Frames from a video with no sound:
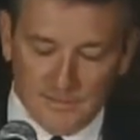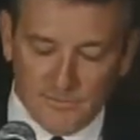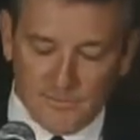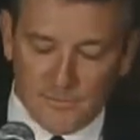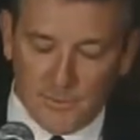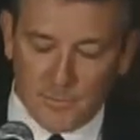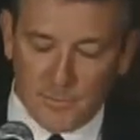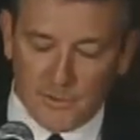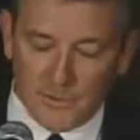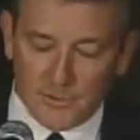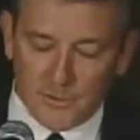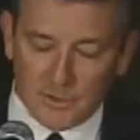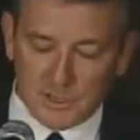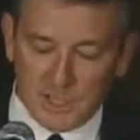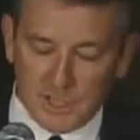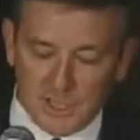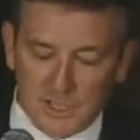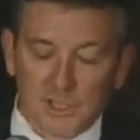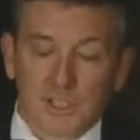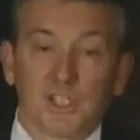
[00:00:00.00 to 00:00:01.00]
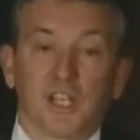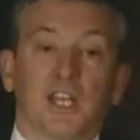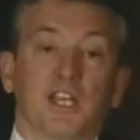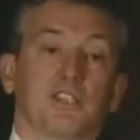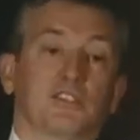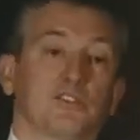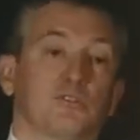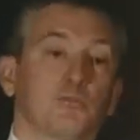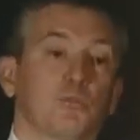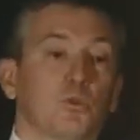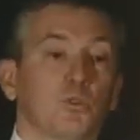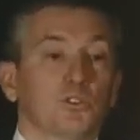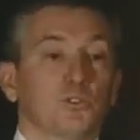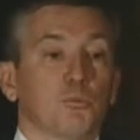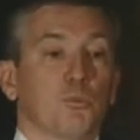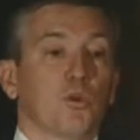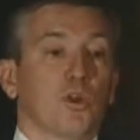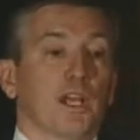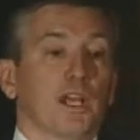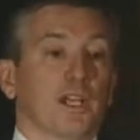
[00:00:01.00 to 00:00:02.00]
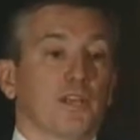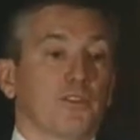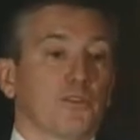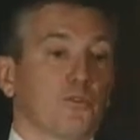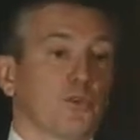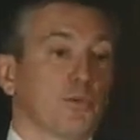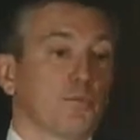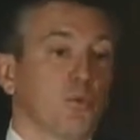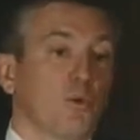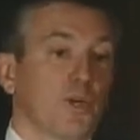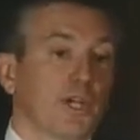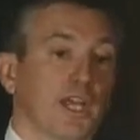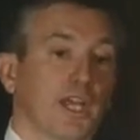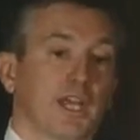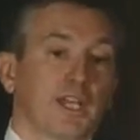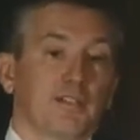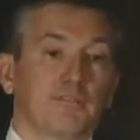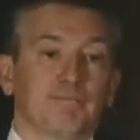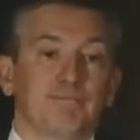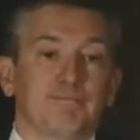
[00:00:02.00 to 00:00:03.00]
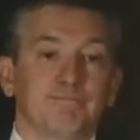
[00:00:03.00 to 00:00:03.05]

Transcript: From the 13 states, it was more like a 3.8